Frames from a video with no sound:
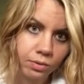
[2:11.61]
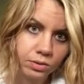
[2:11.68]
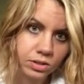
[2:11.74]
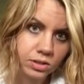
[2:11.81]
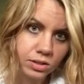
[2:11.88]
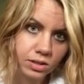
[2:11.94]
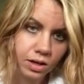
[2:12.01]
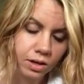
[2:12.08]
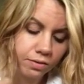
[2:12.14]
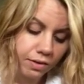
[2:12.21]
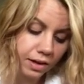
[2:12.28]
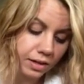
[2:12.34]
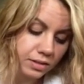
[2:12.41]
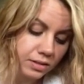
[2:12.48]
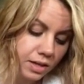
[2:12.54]
which is a ton of
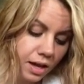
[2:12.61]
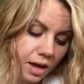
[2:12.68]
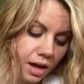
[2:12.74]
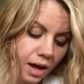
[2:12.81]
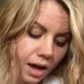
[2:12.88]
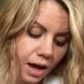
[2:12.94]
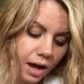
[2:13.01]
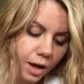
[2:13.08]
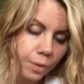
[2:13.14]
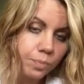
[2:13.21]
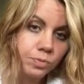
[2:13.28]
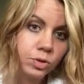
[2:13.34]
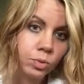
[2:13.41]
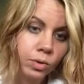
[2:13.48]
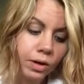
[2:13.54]
eggs.
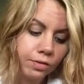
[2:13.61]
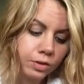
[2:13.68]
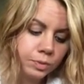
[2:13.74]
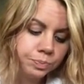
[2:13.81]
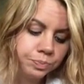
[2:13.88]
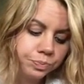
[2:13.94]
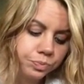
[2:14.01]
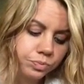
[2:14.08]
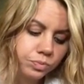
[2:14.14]
So whatever.